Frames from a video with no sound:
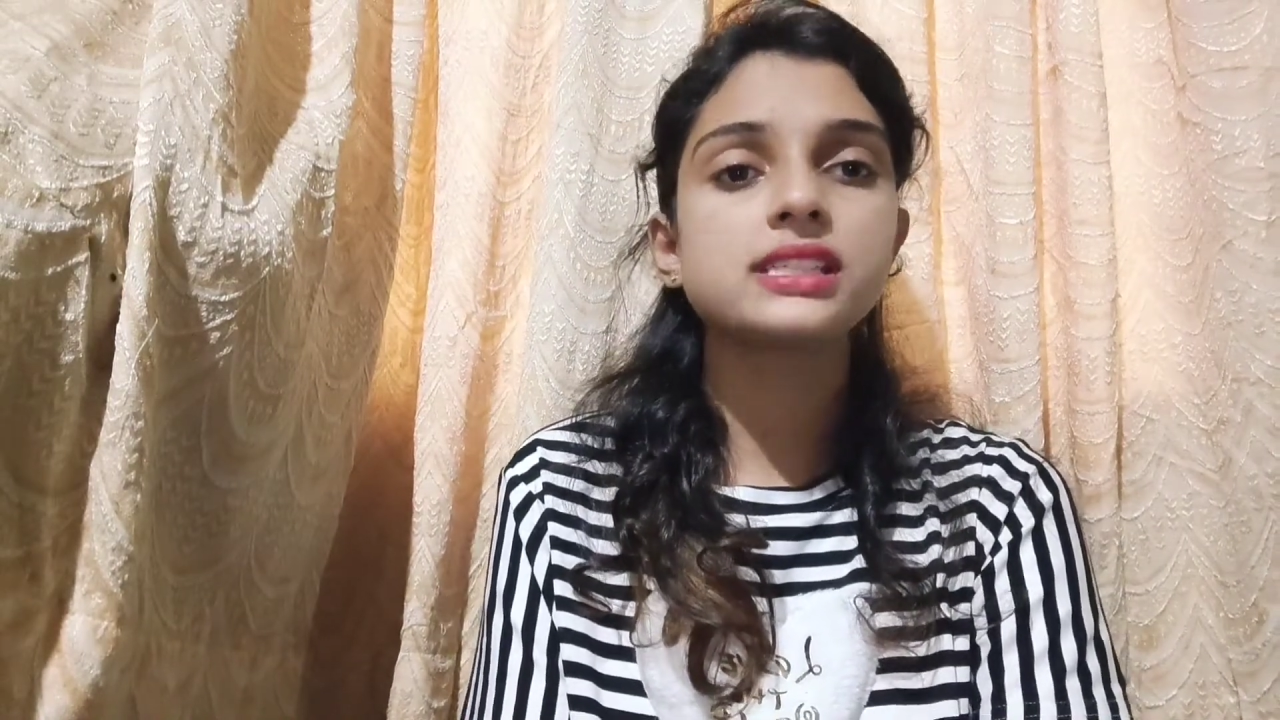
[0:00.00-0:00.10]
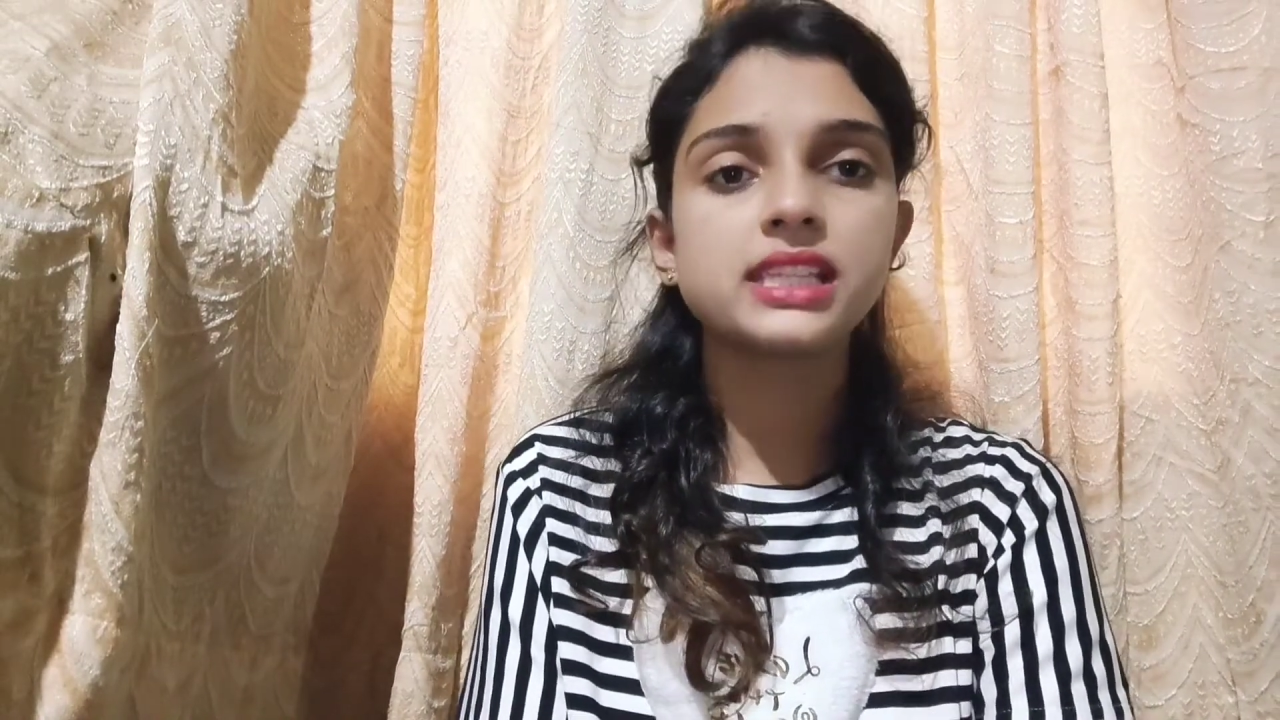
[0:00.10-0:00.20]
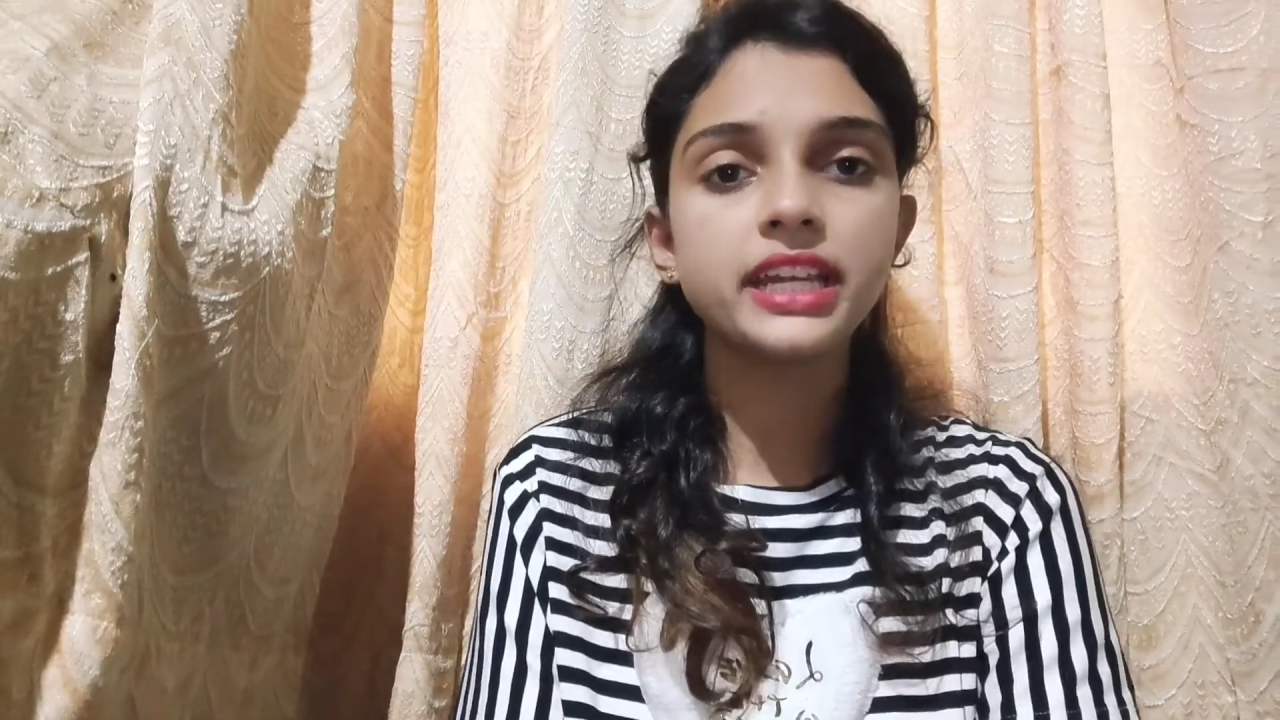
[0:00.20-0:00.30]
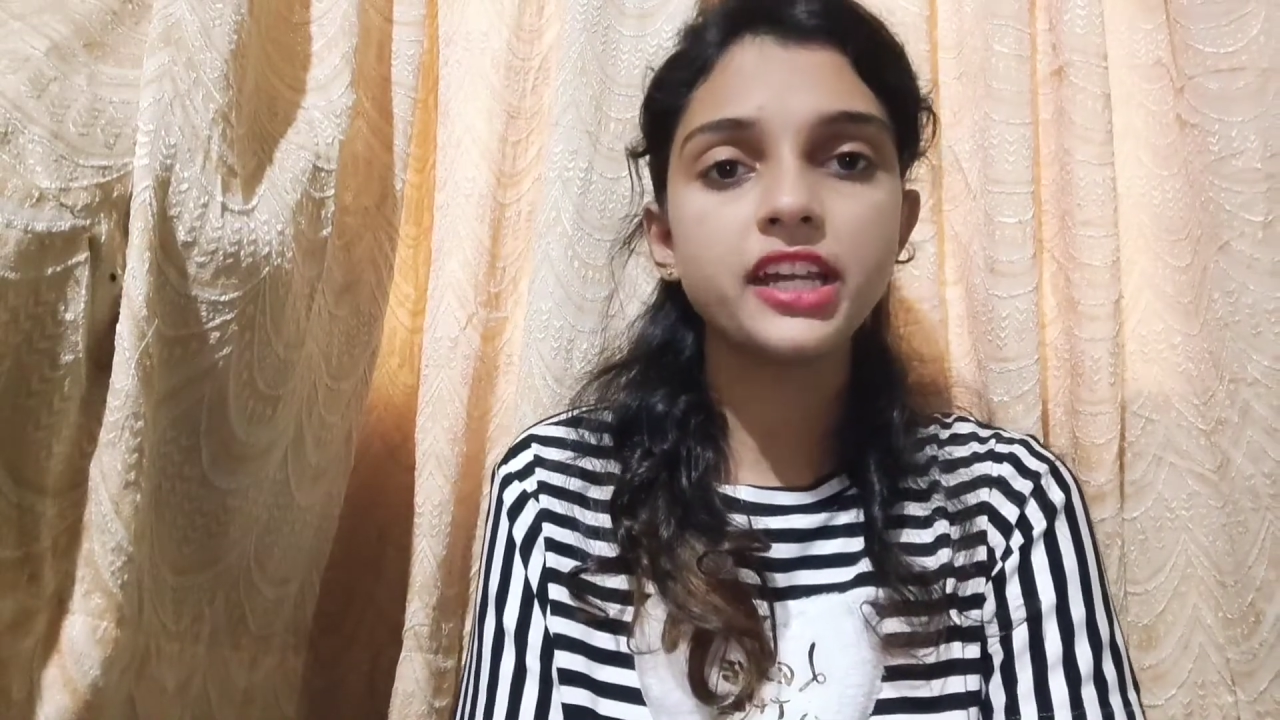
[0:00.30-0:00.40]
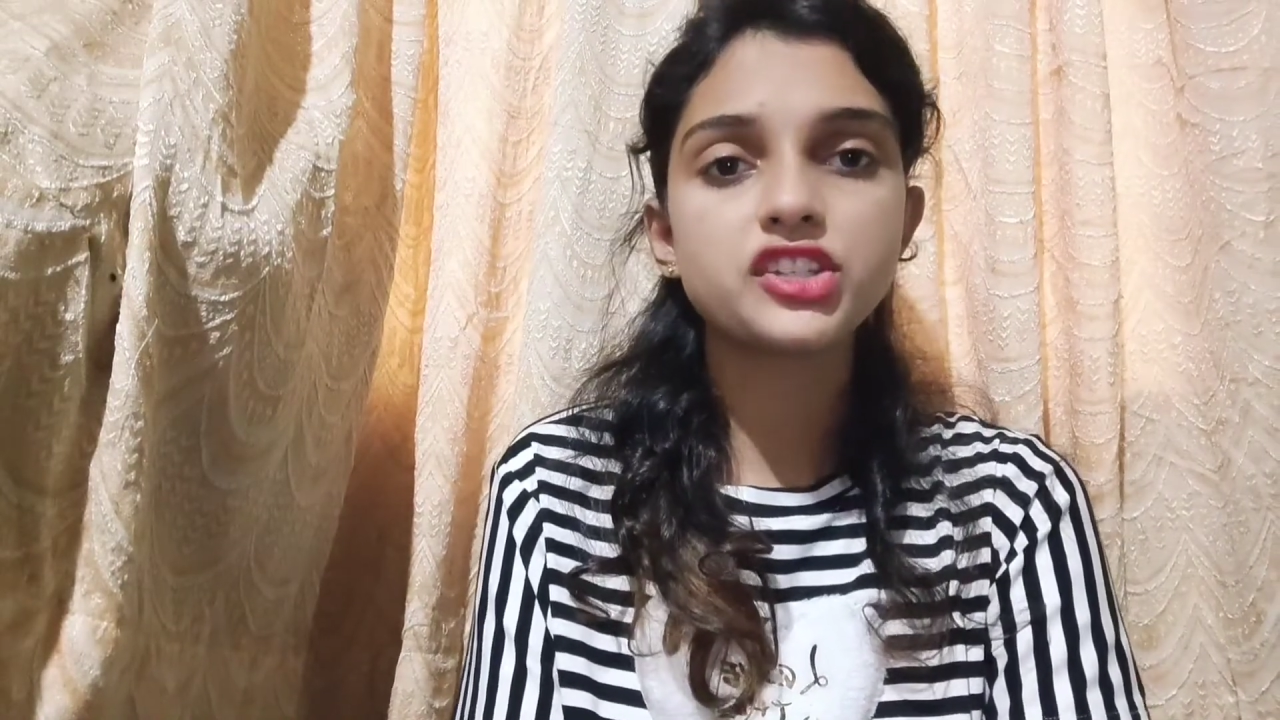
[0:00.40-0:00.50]

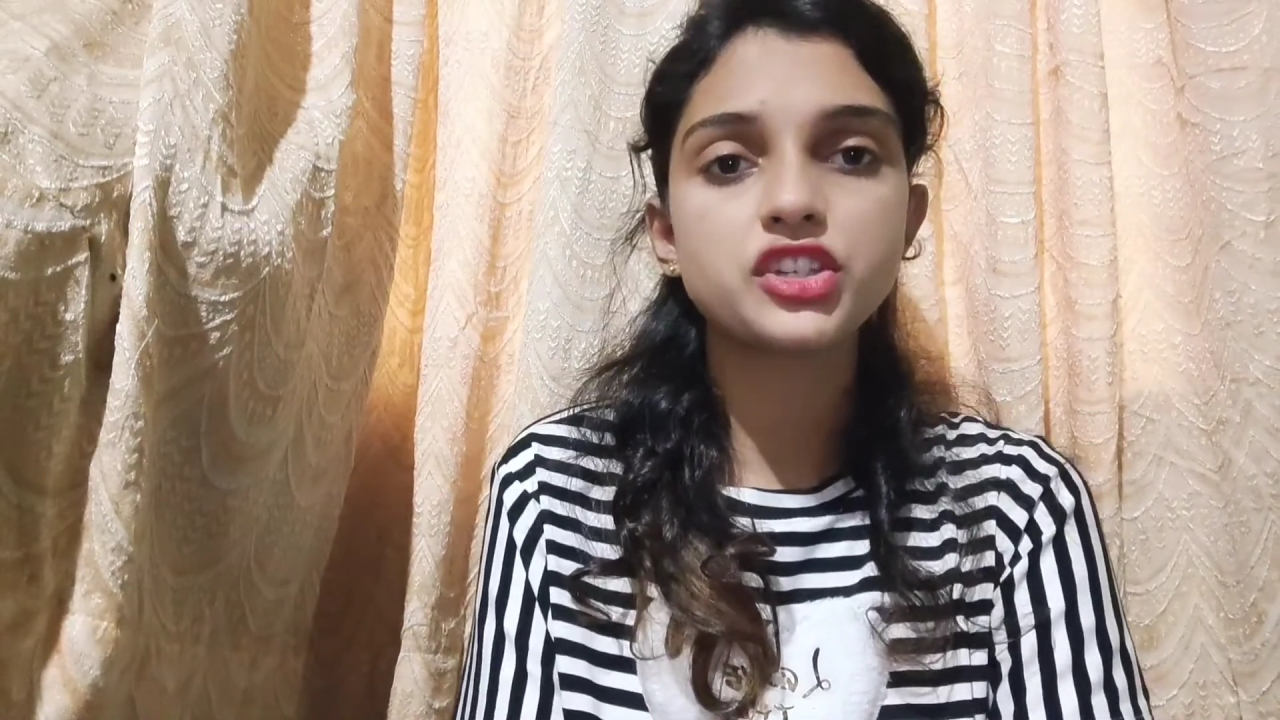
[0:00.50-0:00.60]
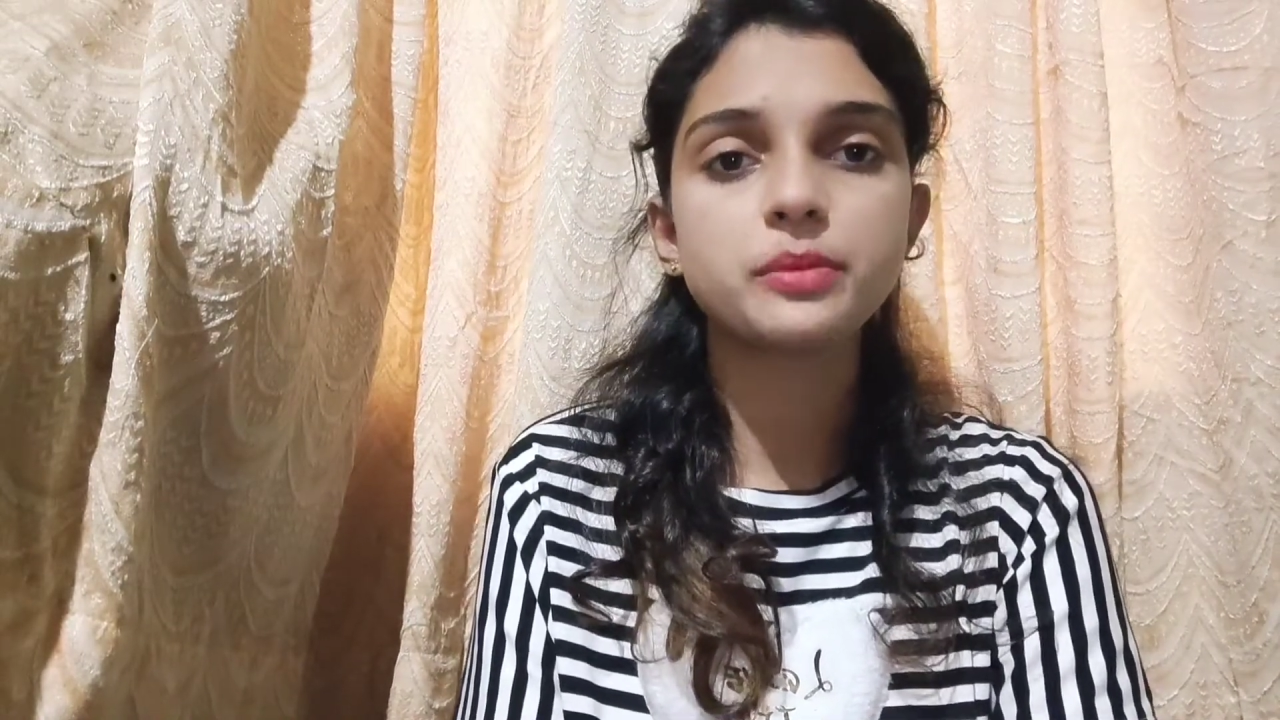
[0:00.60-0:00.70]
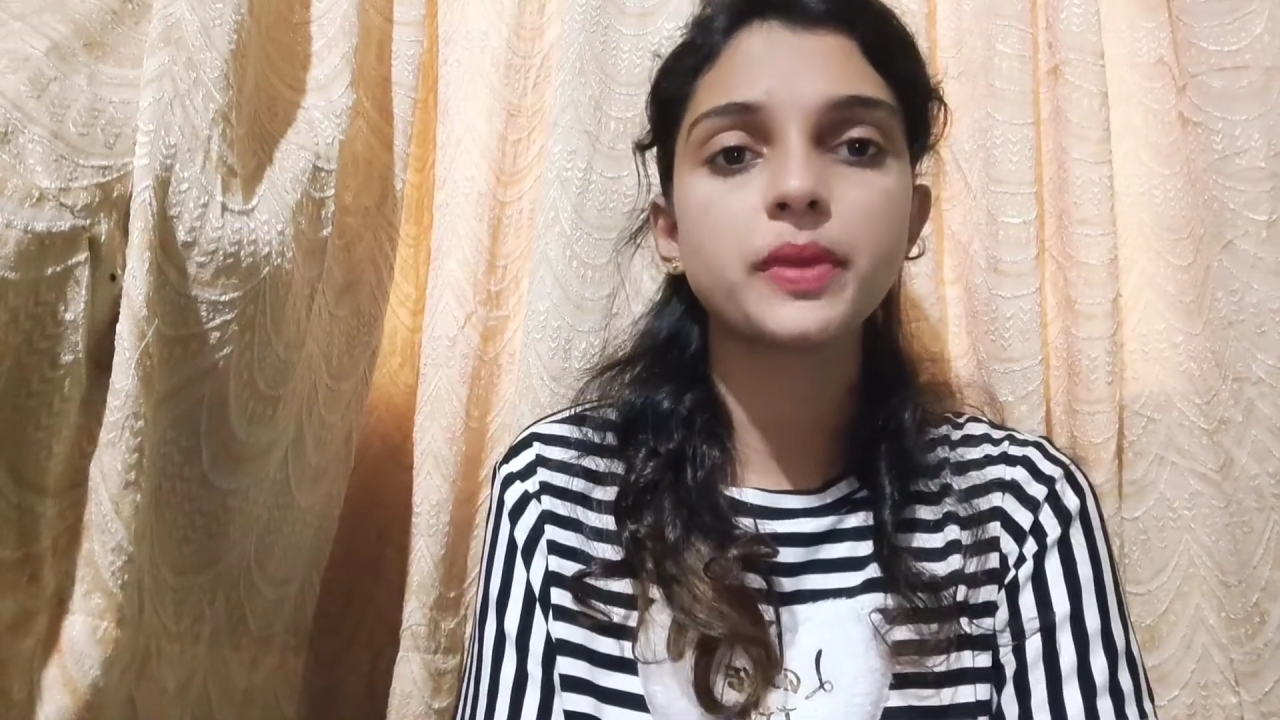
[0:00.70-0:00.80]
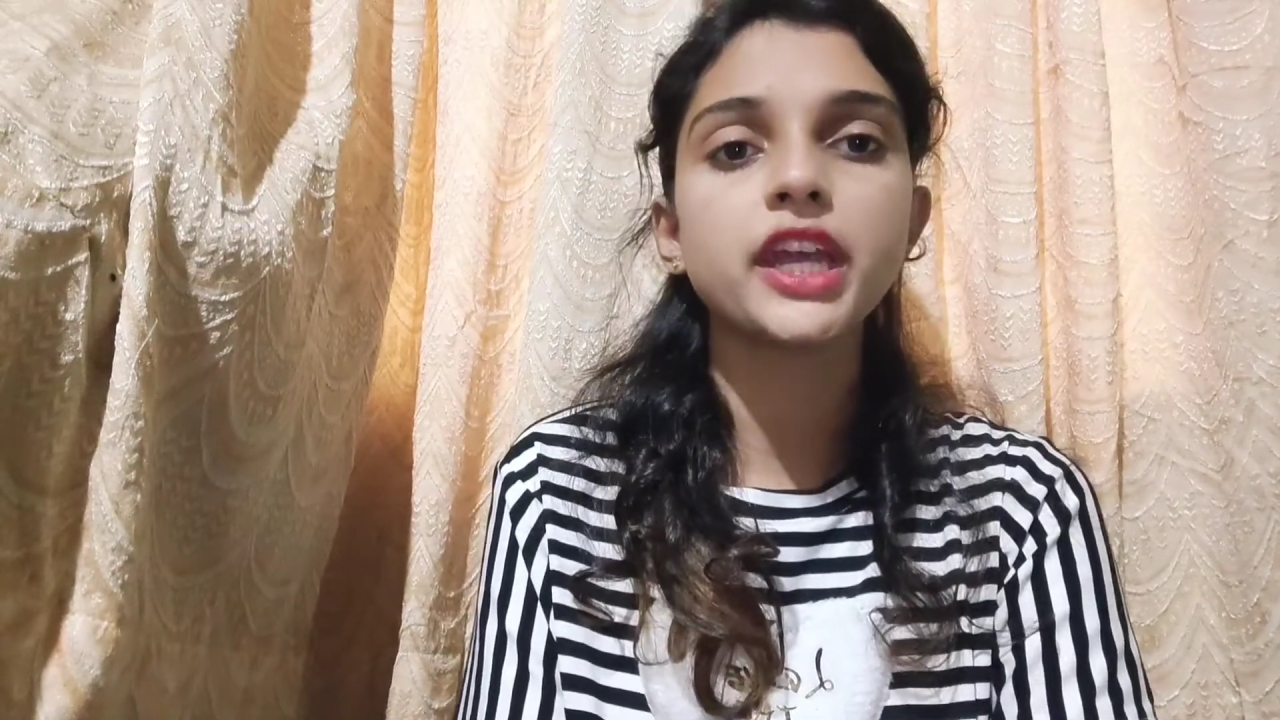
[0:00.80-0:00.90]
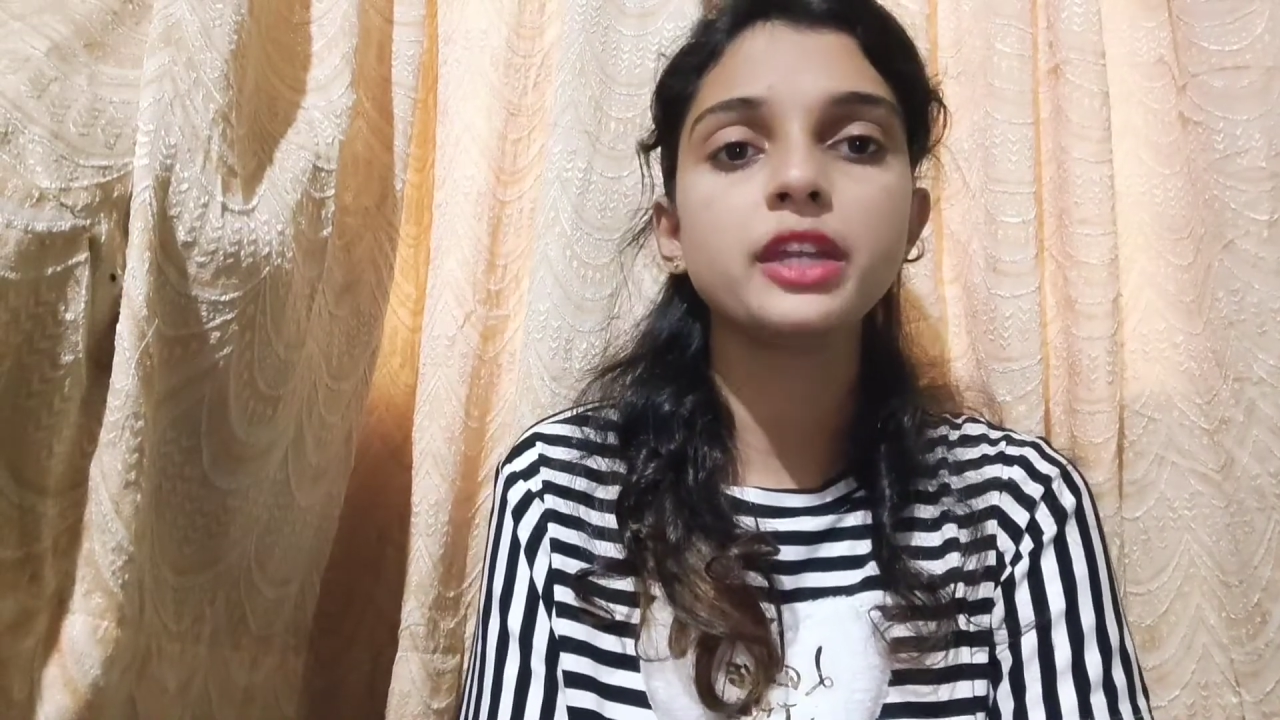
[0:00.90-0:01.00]
his leadership